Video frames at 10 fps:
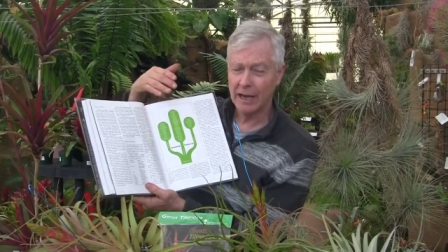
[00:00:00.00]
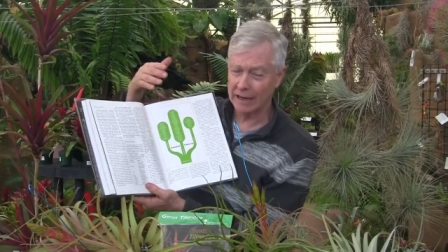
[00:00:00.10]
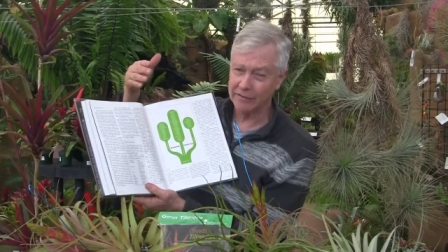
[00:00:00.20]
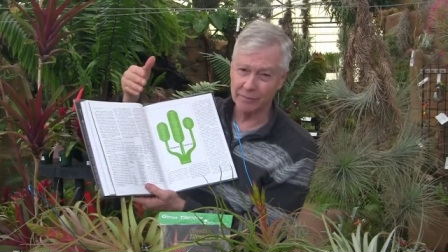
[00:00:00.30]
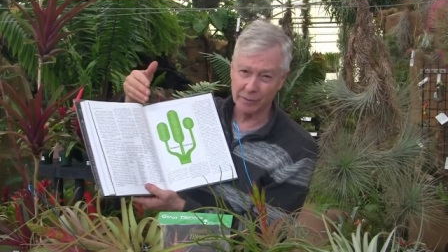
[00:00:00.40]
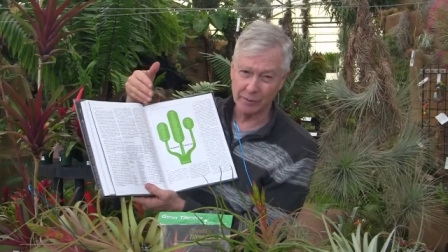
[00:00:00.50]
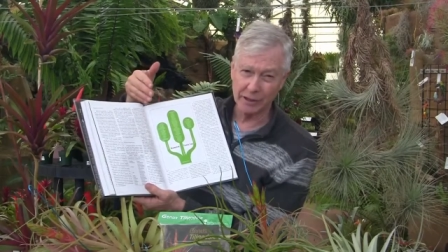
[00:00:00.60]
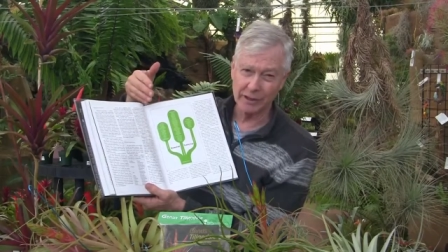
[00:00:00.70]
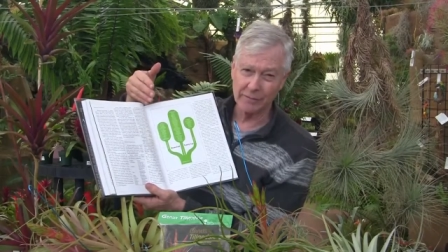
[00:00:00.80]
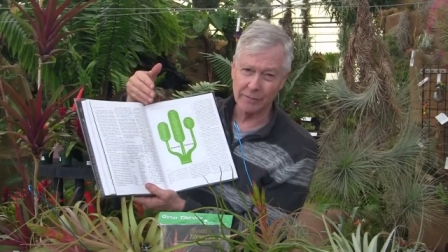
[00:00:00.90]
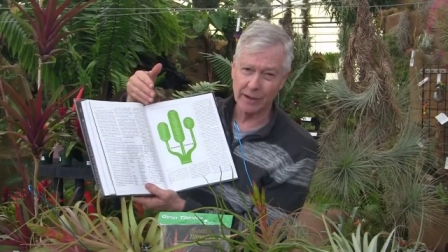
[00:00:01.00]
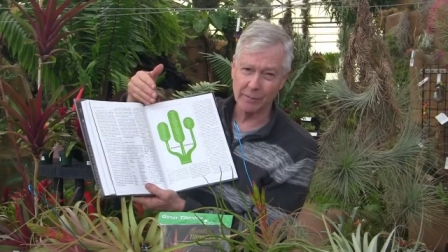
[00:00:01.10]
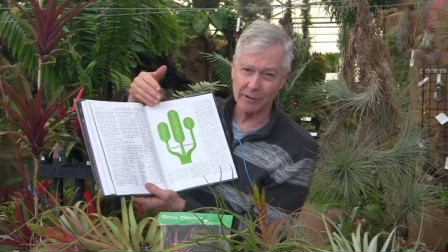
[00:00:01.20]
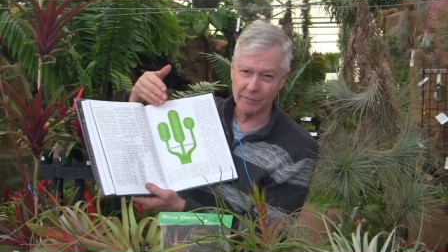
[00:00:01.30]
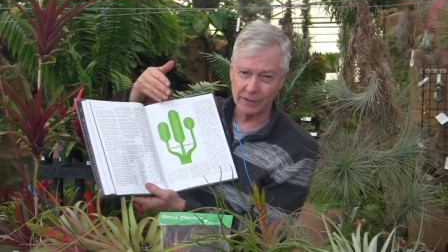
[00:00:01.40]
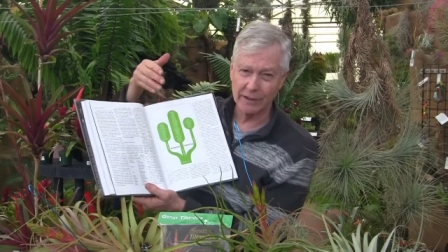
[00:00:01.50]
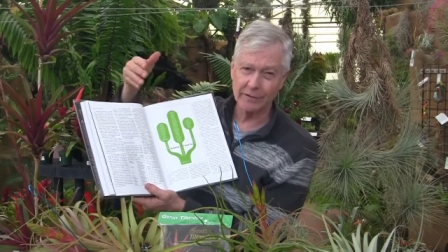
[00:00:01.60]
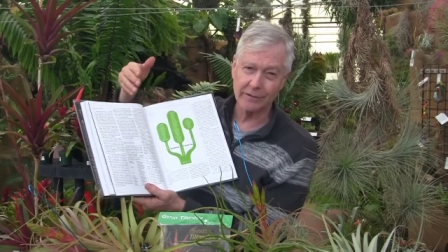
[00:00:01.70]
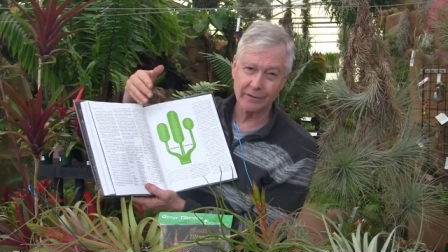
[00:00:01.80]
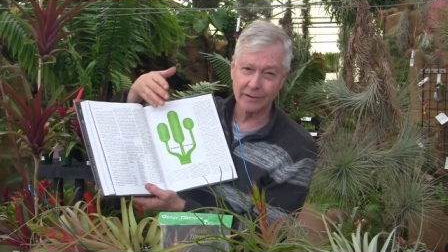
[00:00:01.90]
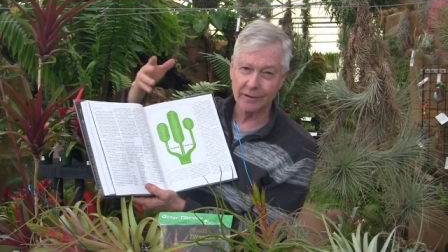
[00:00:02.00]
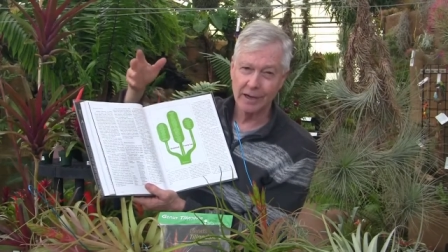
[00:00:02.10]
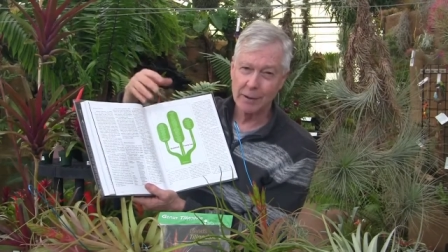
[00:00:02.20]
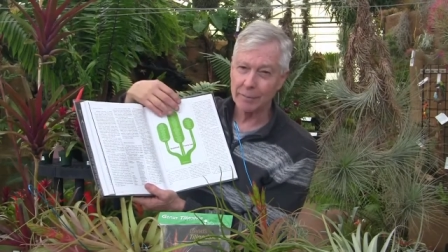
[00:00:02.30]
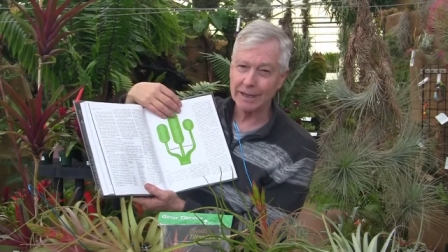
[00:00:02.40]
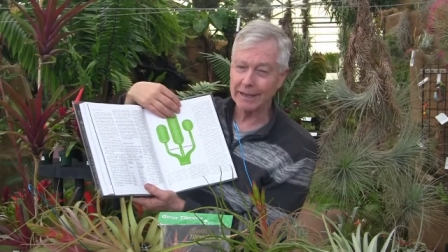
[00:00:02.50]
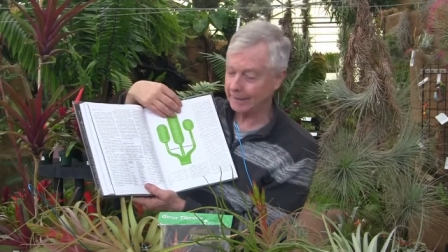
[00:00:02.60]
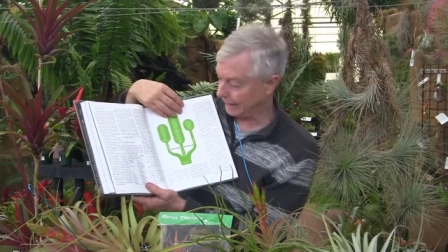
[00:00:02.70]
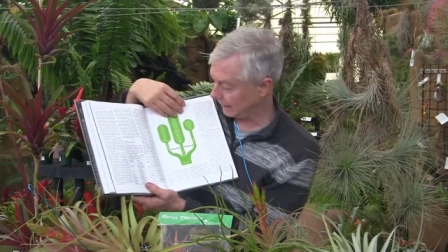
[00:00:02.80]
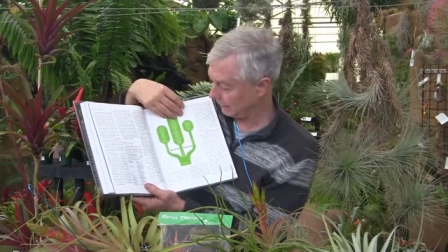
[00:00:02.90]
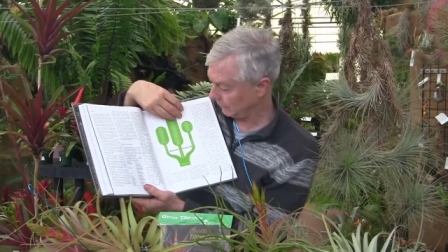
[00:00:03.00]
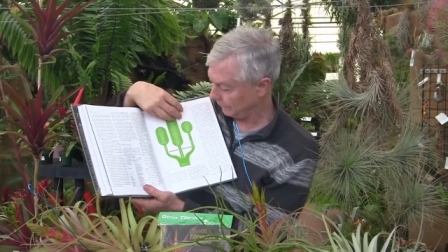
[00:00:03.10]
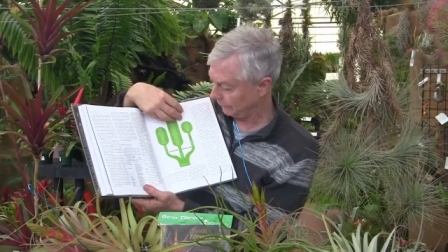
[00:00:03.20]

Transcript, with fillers: How does the bromeliad family fit into the plant kingdom?